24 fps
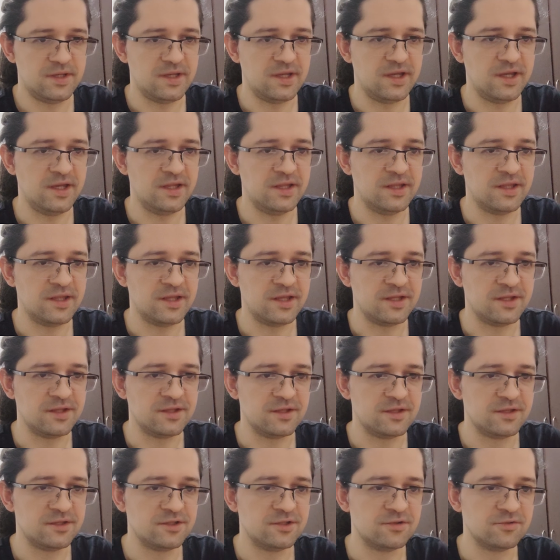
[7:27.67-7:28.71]
and then
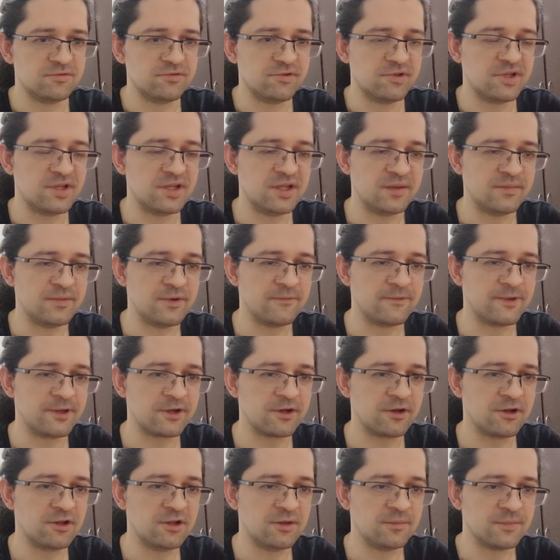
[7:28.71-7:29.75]
choose the name of the
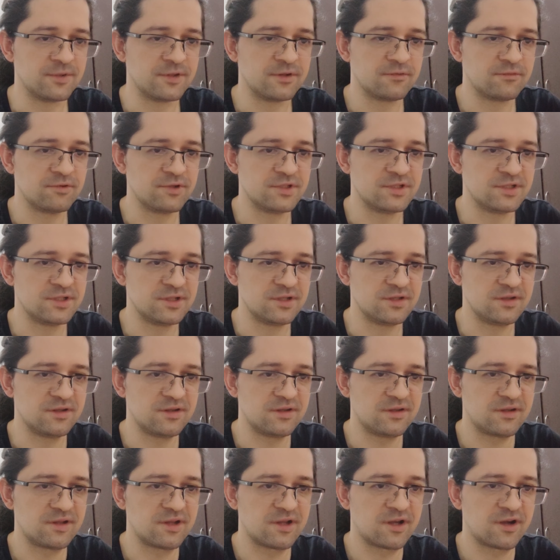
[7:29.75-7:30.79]
column, which
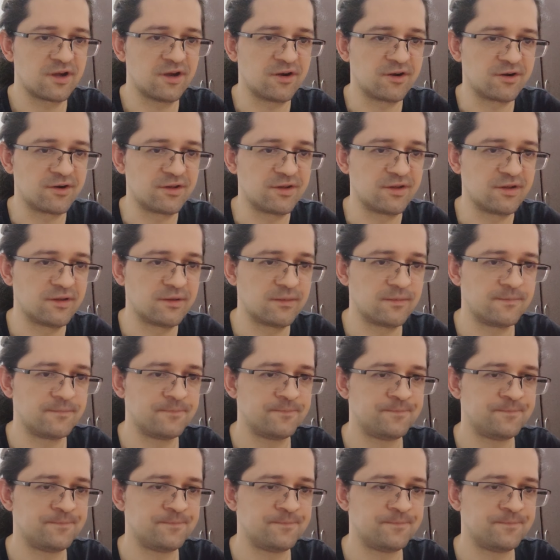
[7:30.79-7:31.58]
is cards.